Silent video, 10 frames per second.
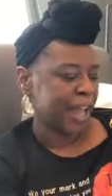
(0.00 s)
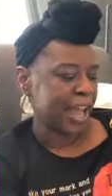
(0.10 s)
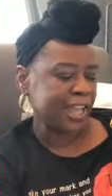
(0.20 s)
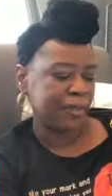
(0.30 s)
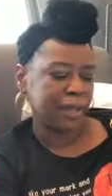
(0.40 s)

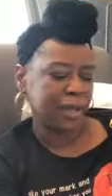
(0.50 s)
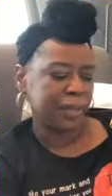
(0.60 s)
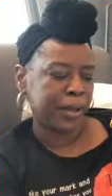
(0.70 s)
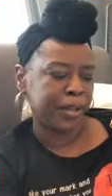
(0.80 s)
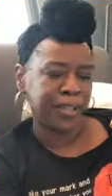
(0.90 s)
I can make a
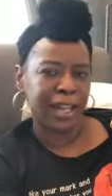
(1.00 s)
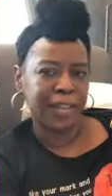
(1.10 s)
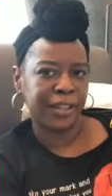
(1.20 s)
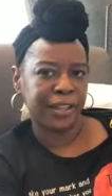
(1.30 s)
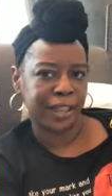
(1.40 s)
better
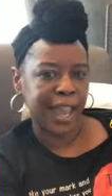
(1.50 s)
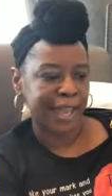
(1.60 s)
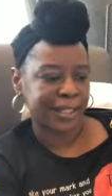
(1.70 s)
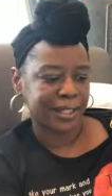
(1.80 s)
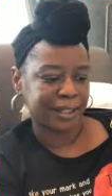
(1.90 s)
dot than
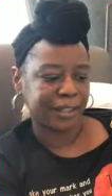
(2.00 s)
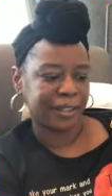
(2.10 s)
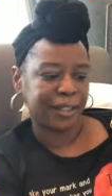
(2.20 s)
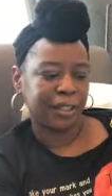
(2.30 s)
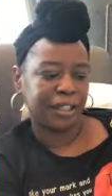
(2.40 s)
that.
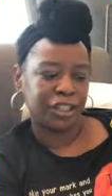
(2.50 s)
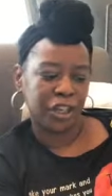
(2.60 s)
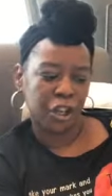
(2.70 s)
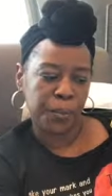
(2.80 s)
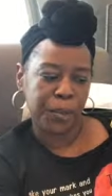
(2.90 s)

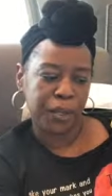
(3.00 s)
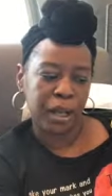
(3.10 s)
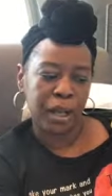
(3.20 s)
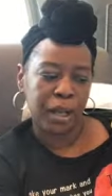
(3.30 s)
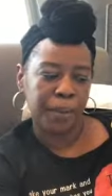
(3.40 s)
She opened
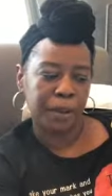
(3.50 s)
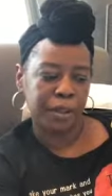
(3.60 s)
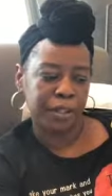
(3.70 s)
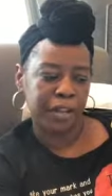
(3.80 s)
up her